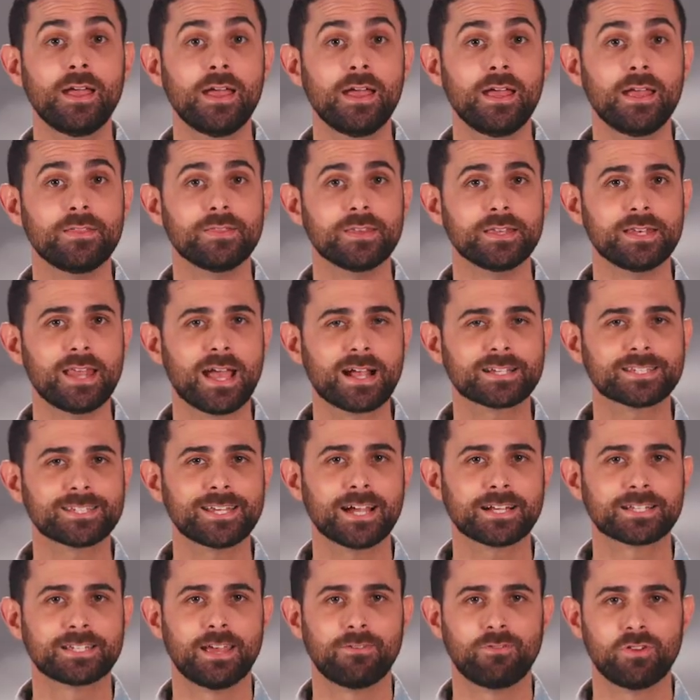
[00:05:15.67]
In the next
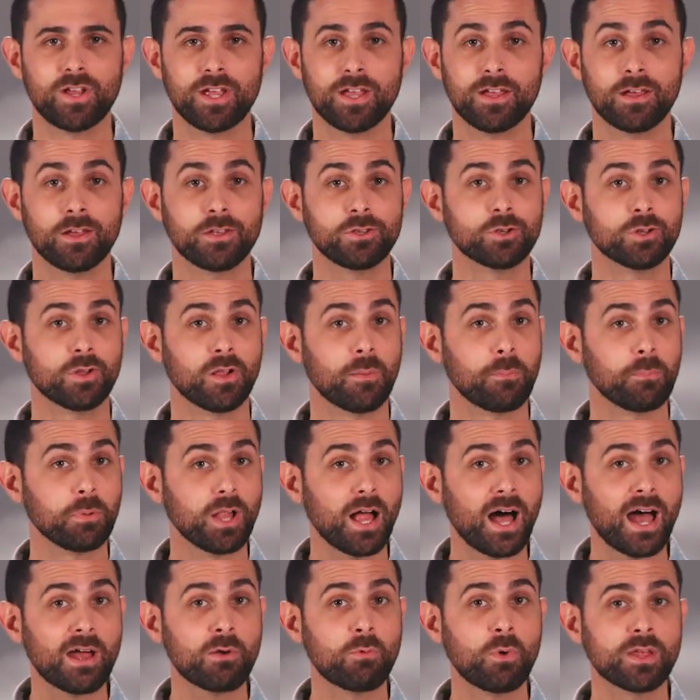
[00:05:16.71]
activity, you'll
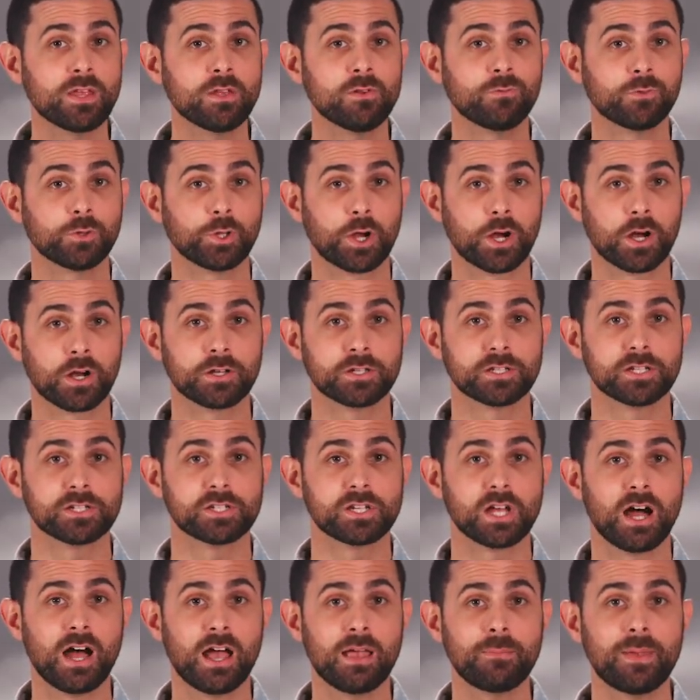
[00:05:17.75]
apply what you've learned to
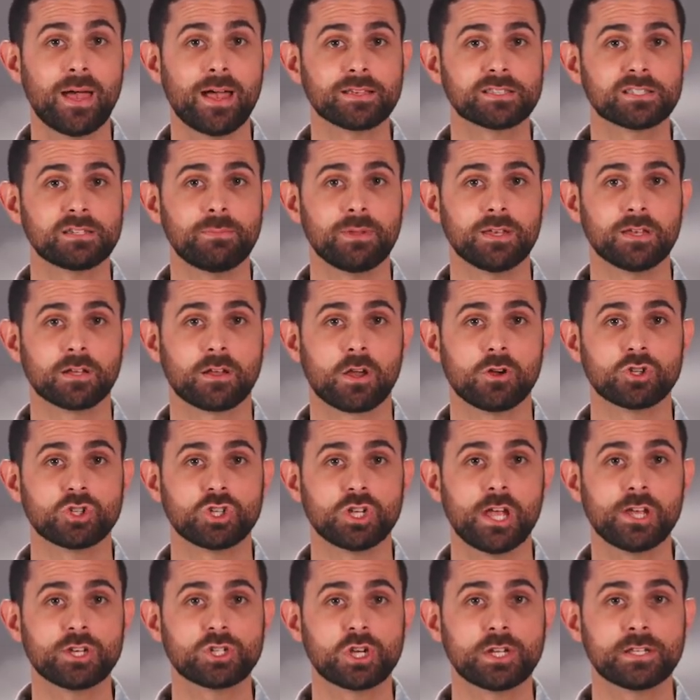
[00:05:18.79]
time estimate
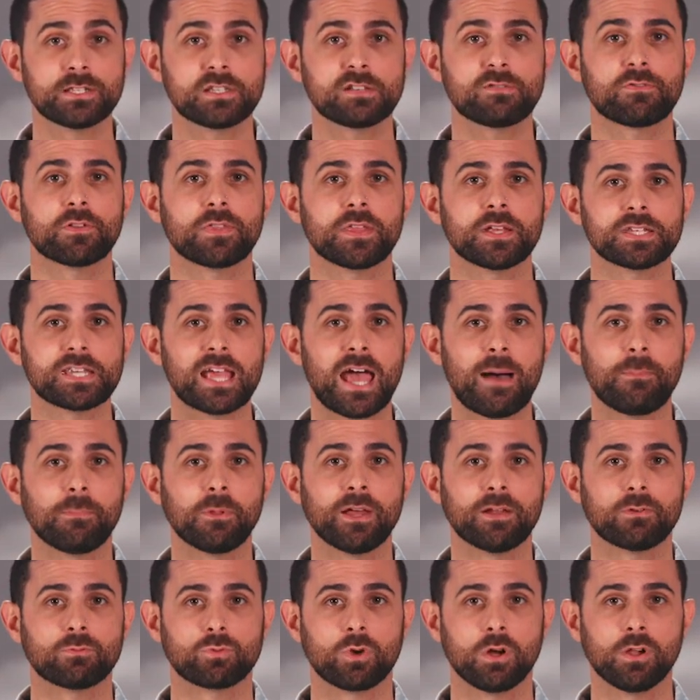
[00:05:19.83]
negotiations for the
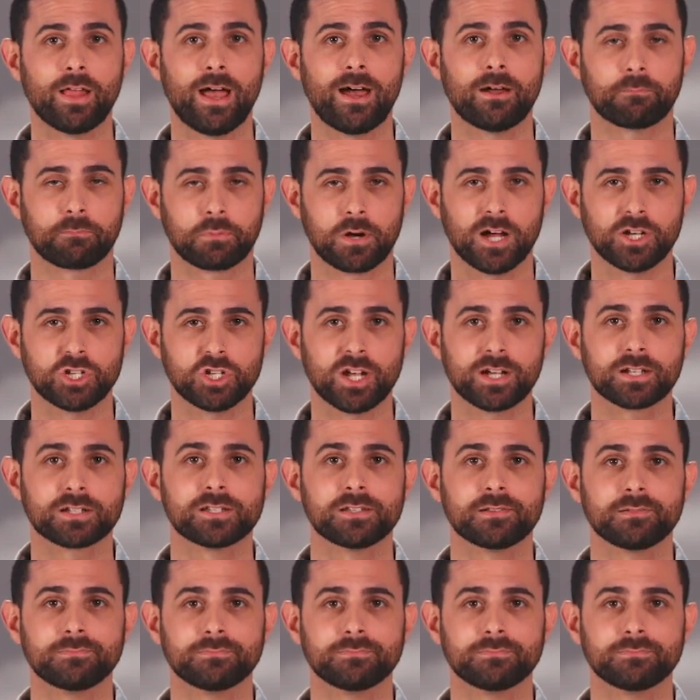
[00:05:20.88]
tablet rollout project.